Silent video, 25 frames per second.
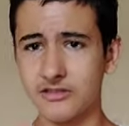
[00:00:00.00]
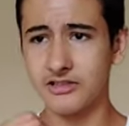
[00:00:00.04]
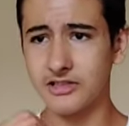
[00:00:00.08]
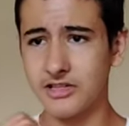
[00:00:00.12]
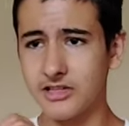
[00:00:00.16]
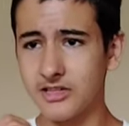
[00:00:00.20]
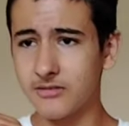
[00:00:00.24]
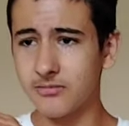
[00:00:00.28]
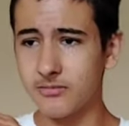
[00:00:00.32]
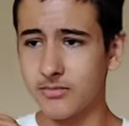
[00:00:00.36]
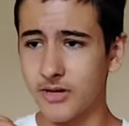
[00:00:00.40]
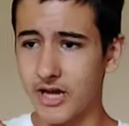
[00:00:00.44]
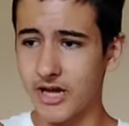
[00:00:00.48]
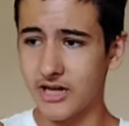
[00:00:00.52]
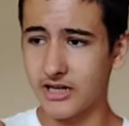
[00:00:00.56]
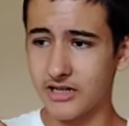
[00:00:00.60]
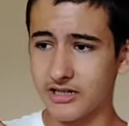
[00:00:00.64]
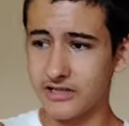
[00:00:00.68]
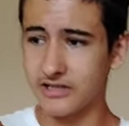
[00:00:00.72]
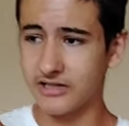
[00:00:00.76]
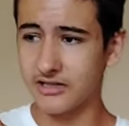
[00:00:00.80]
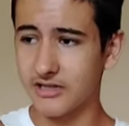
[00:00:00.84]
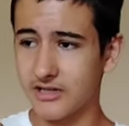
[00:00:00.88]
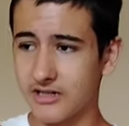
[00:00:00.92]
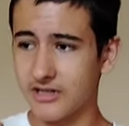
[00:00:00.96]
kickback
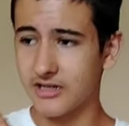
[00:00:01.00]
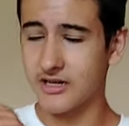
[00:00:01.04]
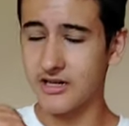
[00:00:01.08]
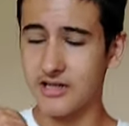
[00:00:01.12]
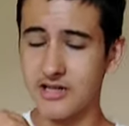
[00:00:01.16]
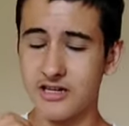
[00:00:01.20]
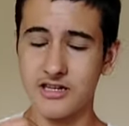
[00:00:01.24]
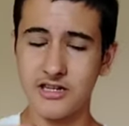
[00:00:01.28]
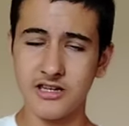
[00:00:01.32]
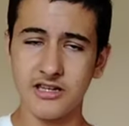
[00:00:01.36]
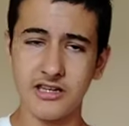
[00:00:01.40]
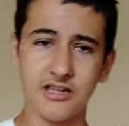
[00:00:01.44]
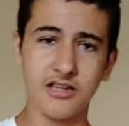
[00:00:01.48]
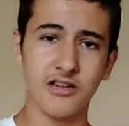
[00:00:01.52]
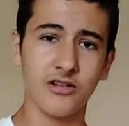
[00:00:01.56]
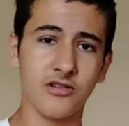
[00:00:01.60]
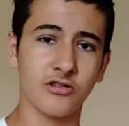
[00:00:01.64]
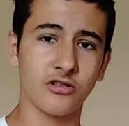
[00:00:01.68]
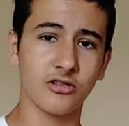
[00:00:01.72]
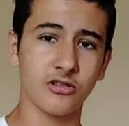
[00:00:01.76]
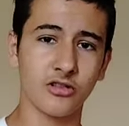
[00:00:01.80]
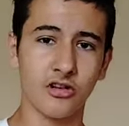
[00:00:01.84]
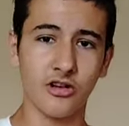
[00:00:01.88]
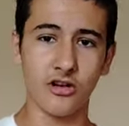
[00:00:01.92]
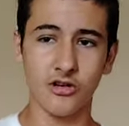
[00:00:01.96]

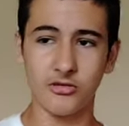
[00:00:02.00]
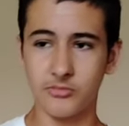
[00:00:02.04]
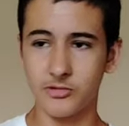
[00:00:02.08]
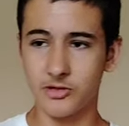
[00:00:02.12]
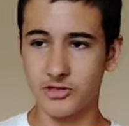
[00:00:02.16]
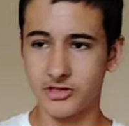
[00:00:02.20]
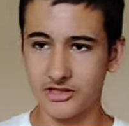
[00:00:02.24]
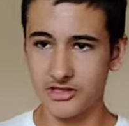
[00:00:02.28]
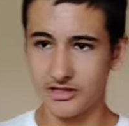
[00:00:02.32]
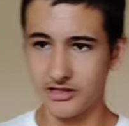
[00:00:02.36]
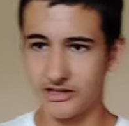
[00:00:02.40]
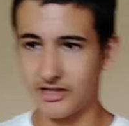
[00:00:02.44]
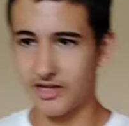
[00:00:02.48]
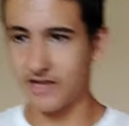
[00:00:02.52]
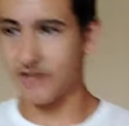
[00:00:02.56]
on the arm wrestling